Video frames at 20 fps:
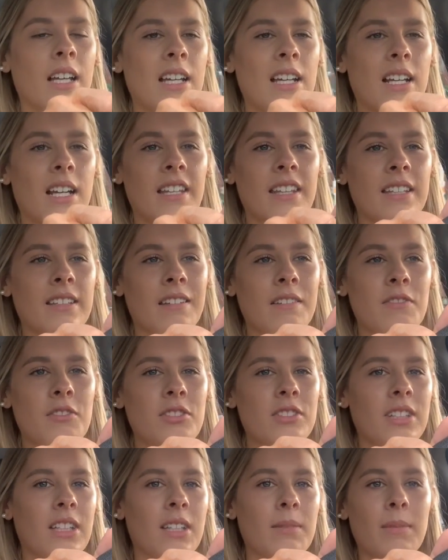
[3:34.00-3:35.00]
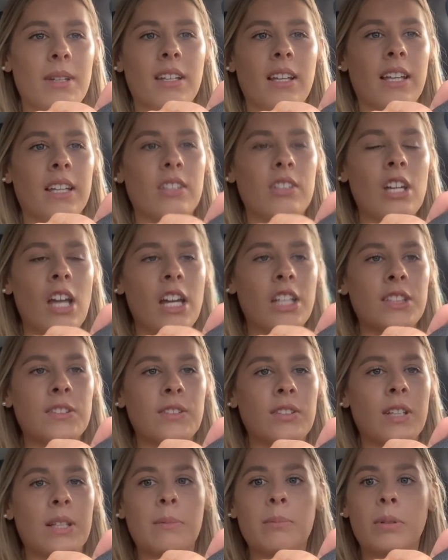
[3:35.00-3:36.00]
I think like you've seen them in like Nashville,
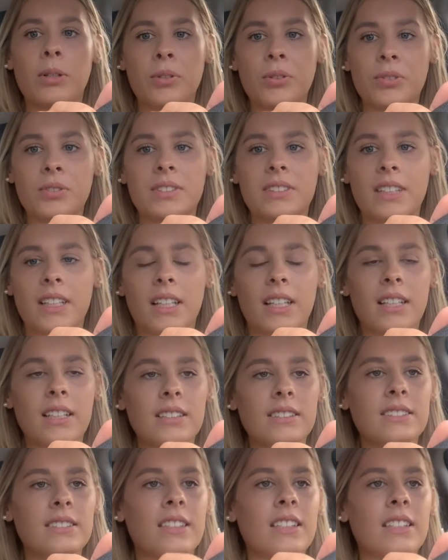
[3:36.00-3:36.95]
like bigger cities,